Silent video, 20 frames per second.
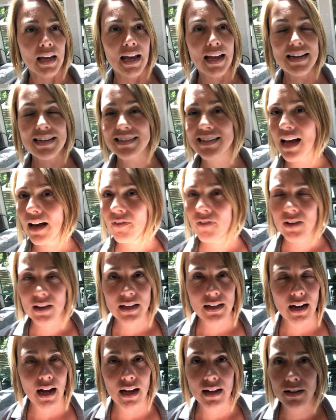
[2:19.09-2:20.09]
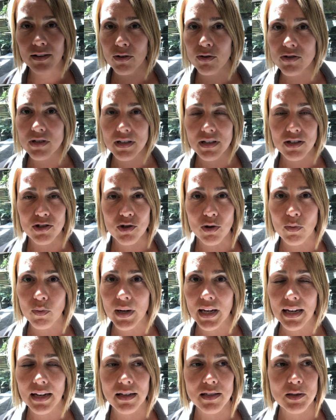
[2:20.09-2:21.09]
And definitely not in those initial
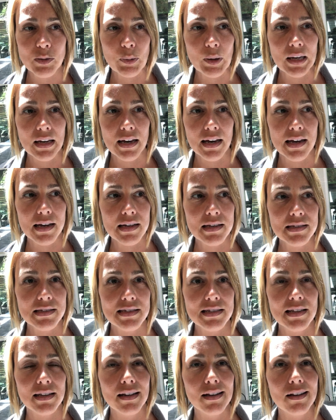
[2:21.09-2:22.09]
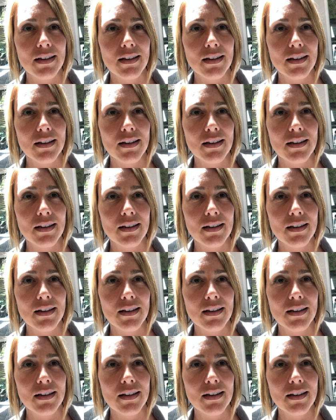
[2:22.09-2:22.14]
weeks because